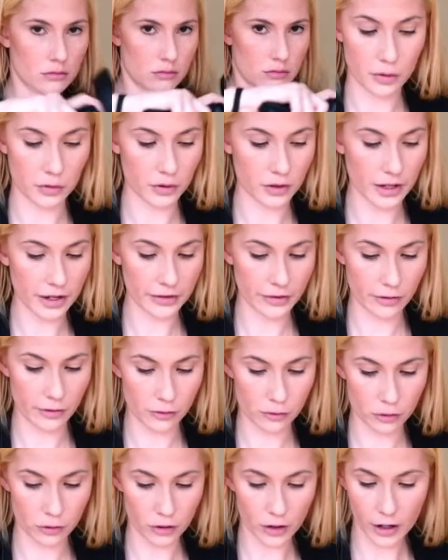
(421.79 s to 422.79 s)

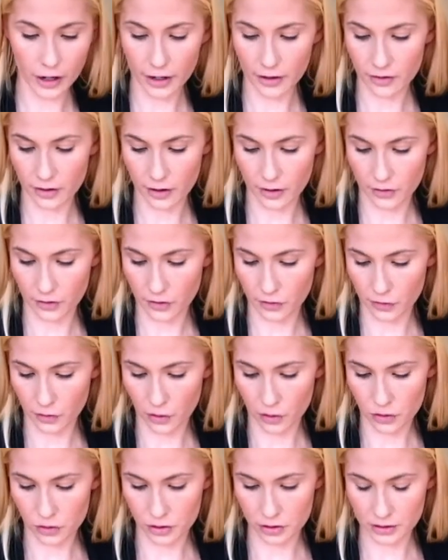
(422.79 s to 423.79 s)
Let's try this
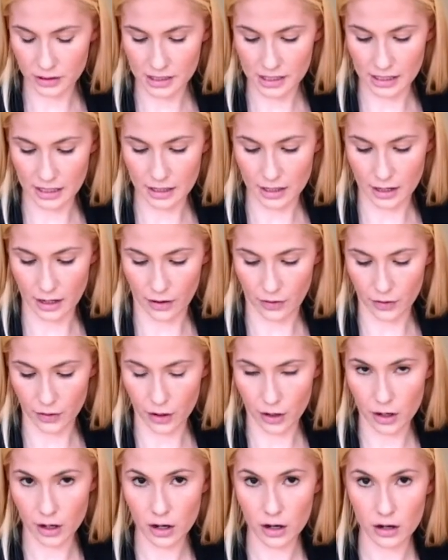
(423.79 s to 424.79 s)
all
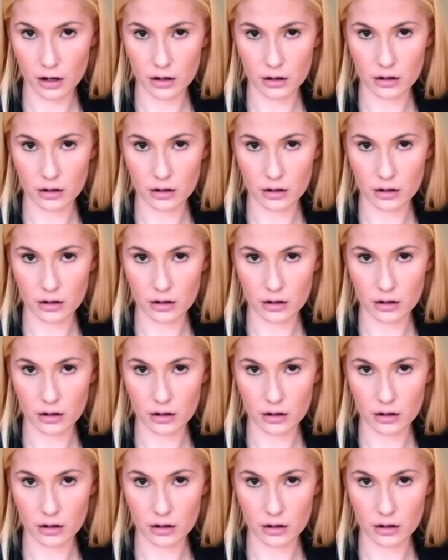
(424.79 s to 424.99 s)
together.